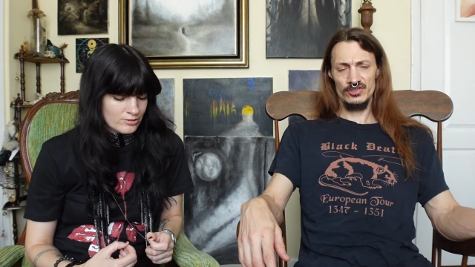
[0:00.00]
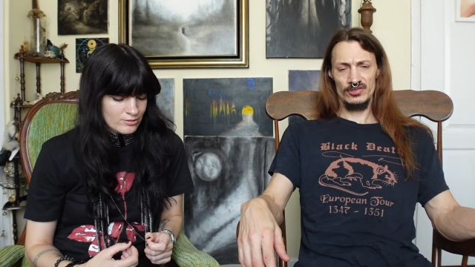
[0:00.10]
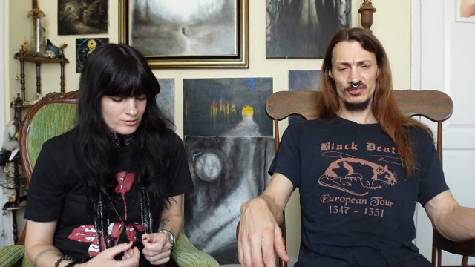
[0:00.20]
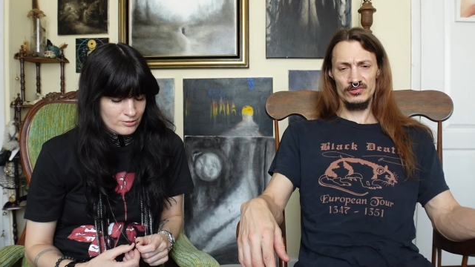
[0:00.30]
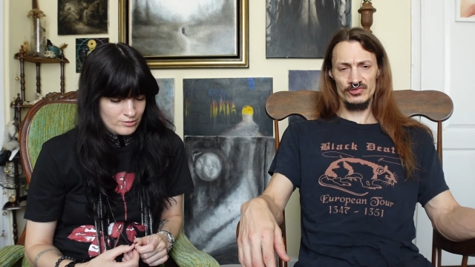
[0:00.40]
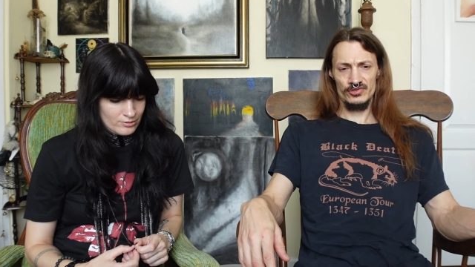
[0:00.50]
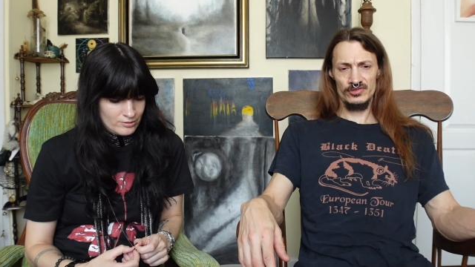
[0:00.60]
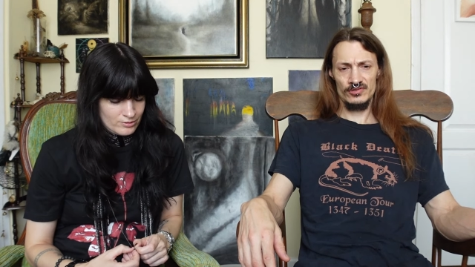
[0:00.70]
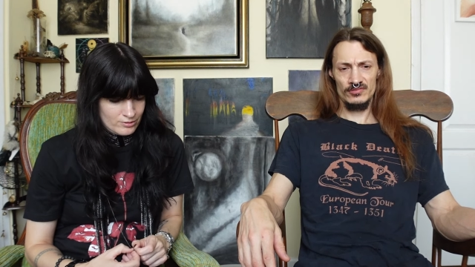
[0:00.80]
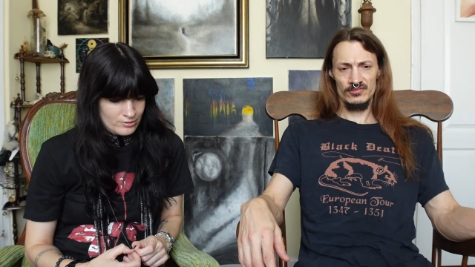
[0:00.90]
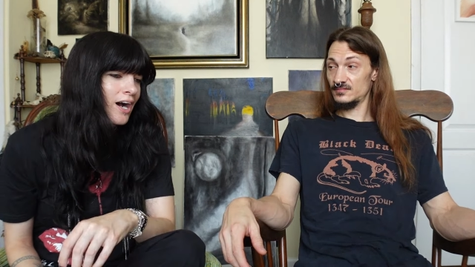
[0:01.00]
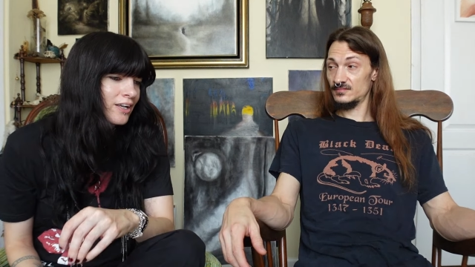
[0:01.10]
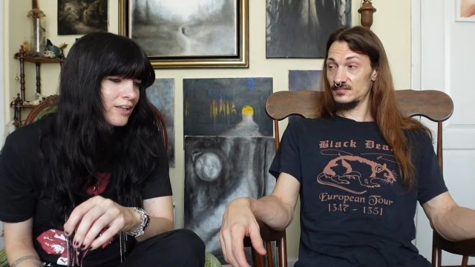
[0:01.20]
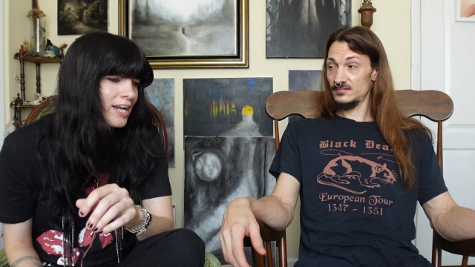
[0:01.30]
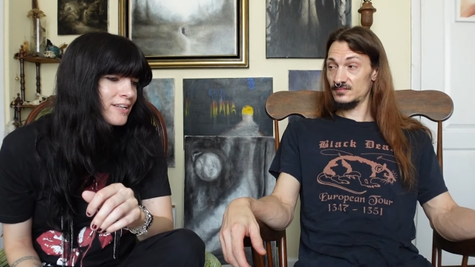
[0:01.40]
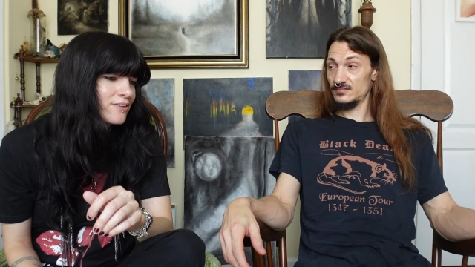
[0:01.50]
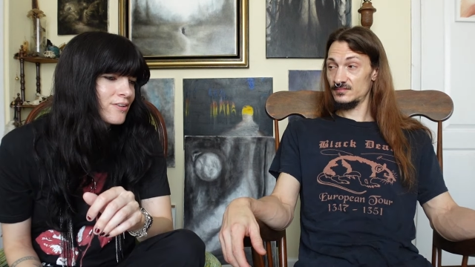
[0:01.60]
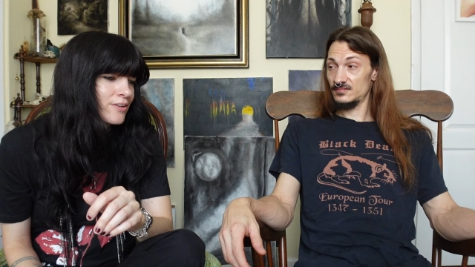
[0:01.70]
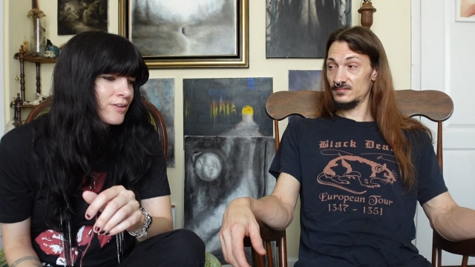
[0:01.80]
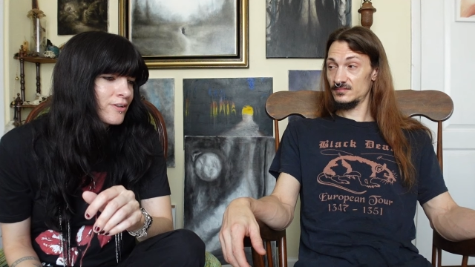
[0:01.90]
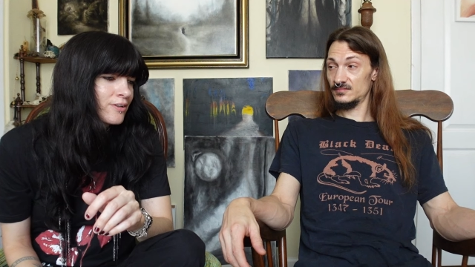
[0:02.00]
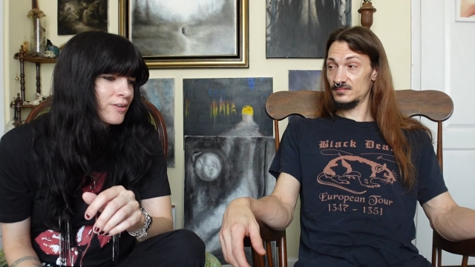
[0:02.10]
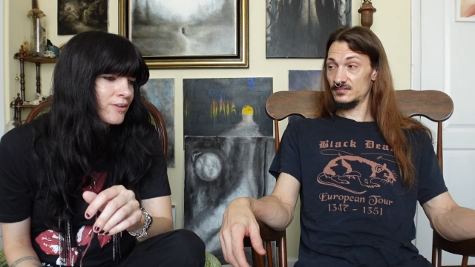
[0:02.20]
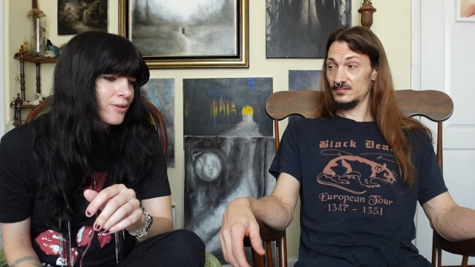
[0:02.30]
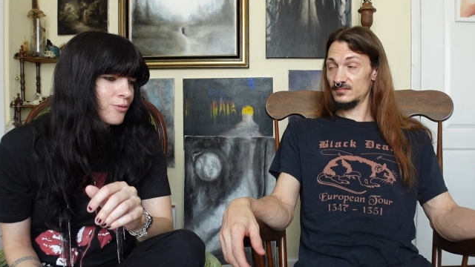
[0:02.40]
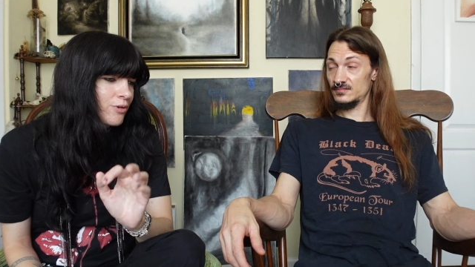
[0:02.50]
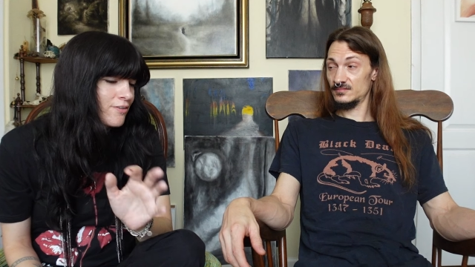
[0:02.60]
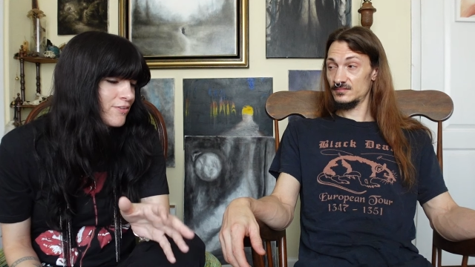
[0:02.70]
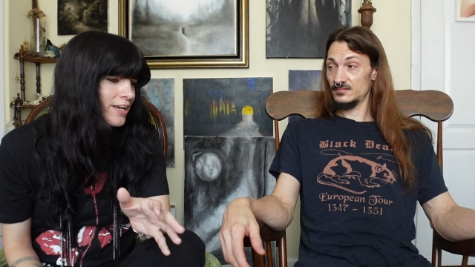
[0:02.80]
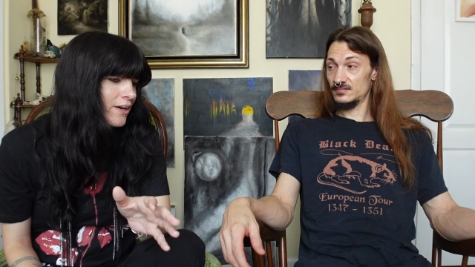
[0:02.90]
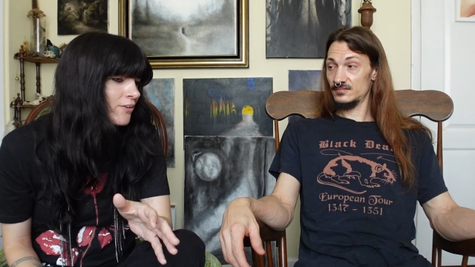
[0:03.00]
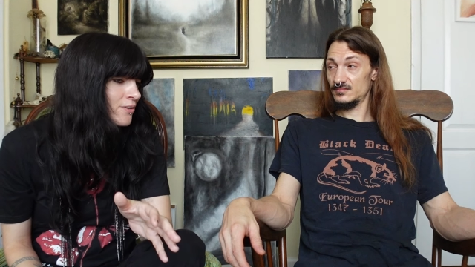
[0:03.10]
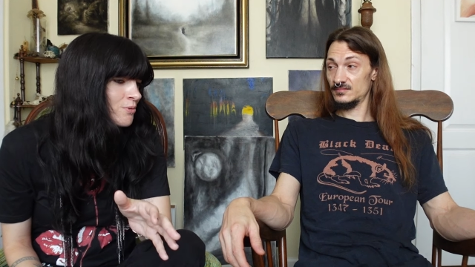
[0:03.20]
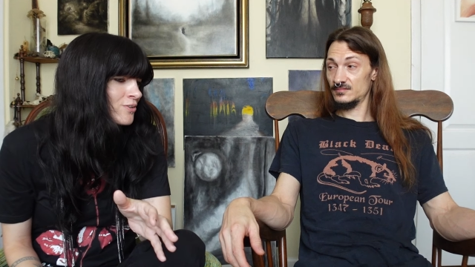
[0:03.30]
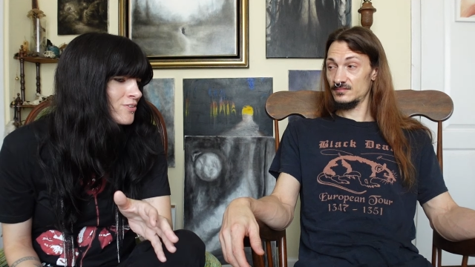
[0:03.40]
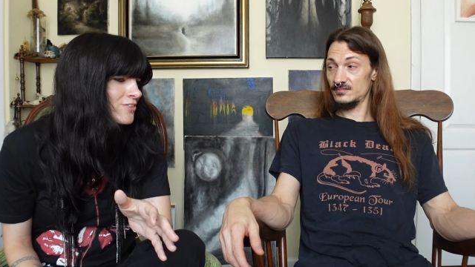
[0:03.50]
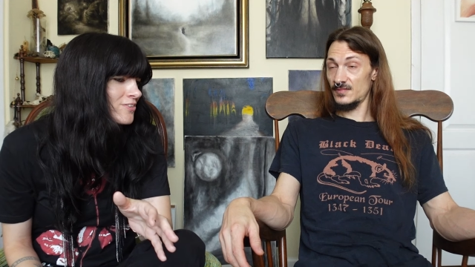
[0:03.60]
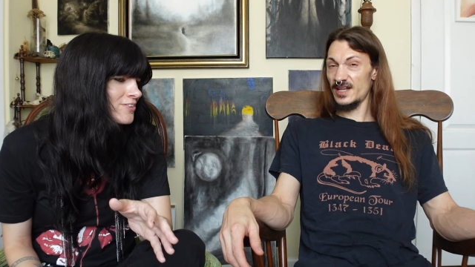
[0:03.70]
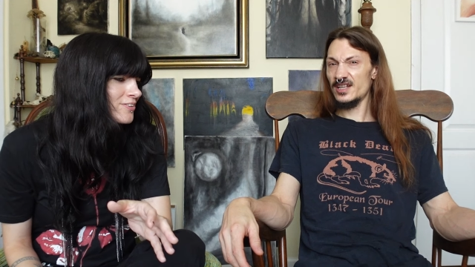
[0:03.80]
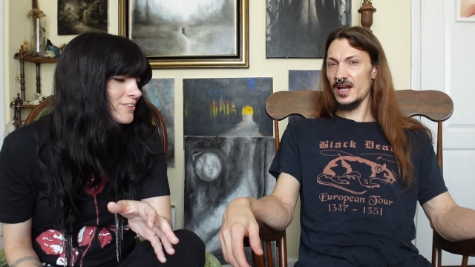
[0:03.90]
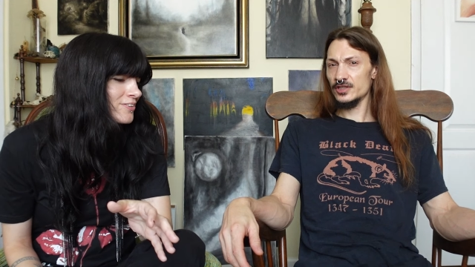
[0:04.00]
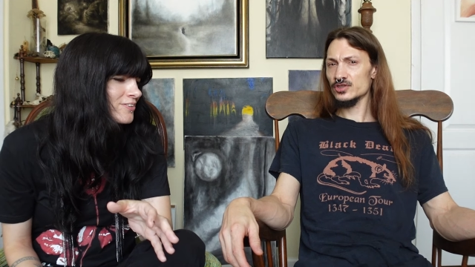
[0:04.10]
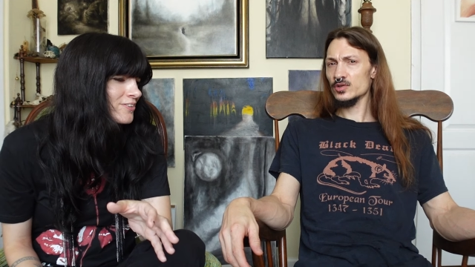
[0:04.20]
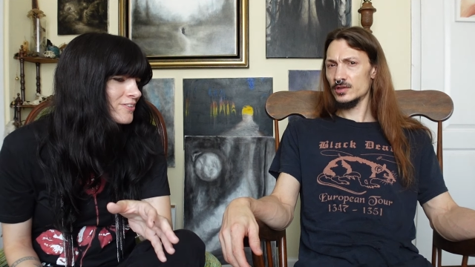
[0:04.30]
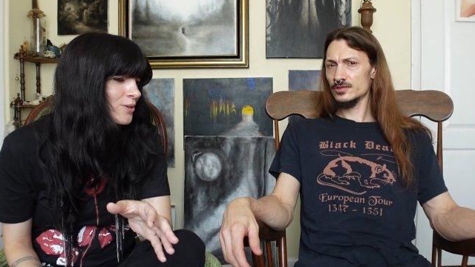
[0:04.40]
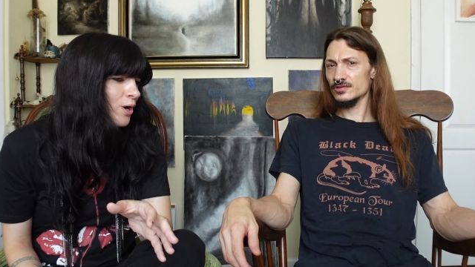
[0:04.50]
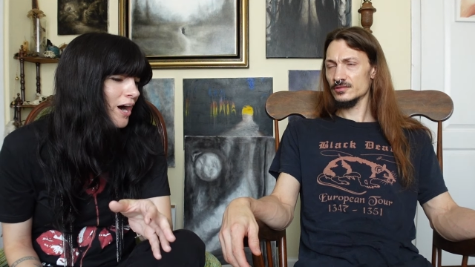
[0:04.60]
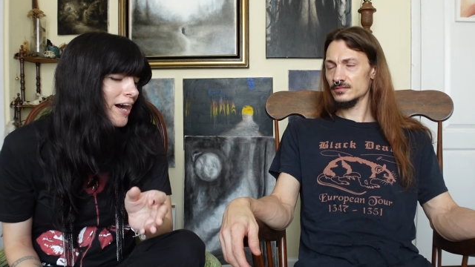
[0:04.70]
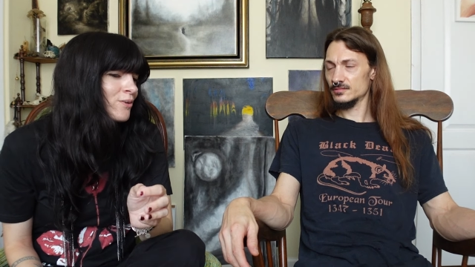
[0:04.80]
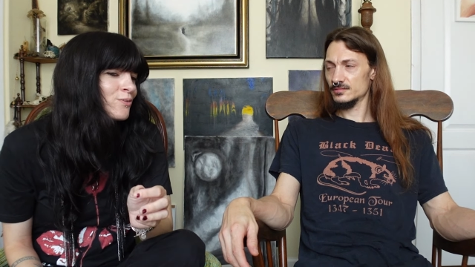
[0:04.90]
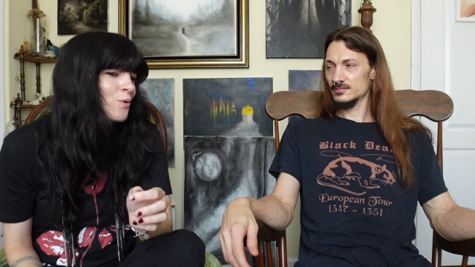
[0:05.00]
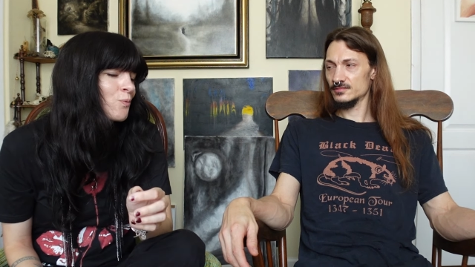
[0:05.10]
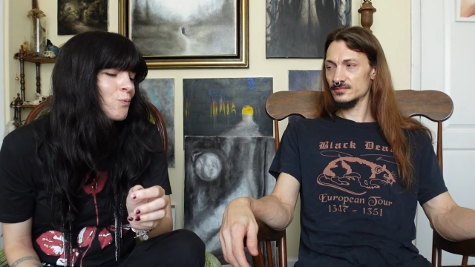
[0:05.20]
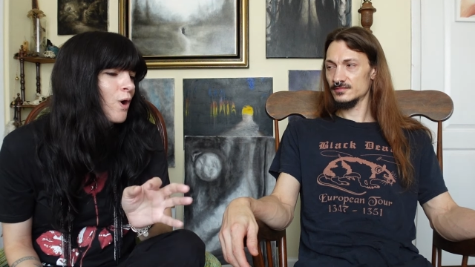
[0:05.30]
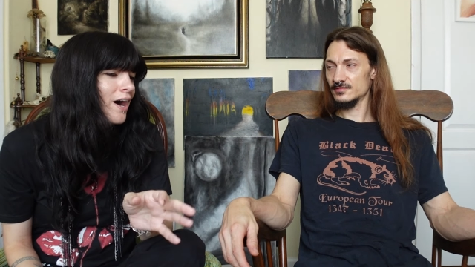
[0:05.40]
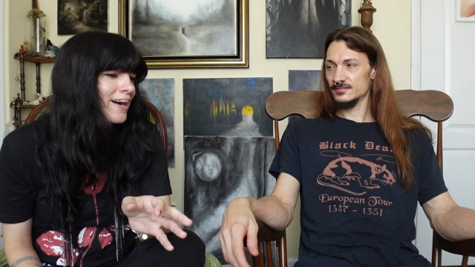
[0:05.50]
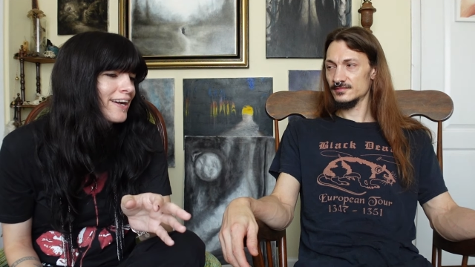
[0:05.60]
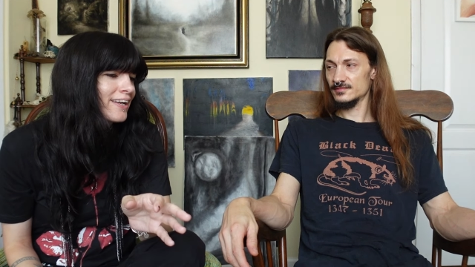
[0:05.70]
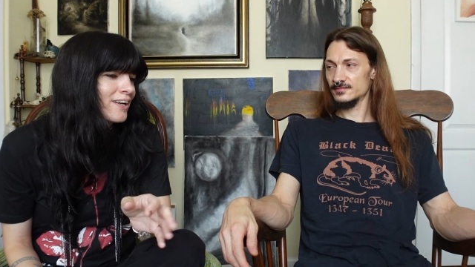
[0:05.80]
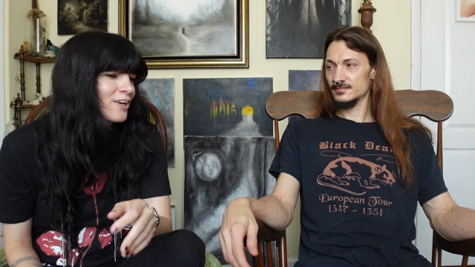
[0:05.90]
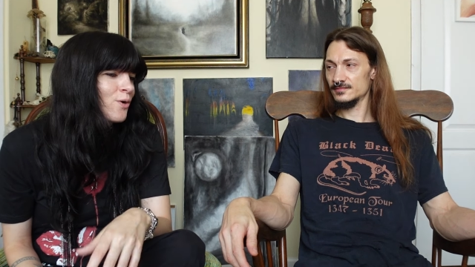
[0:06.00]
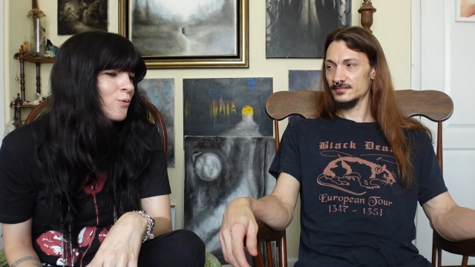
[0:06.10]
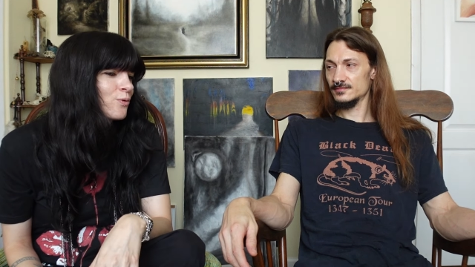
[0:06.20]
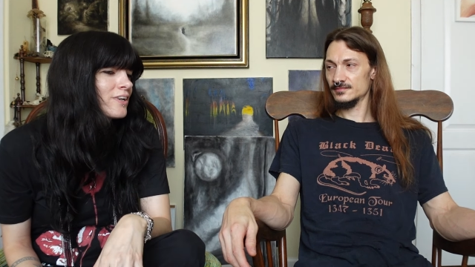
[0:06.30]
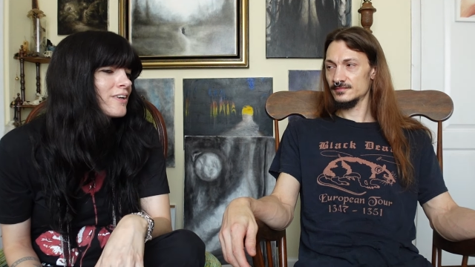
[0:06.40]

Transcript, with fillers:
Speaker 1: Turtles.
Speaker 2: I liked Raphael the most. Dinosaurs. I don't know why. Oh.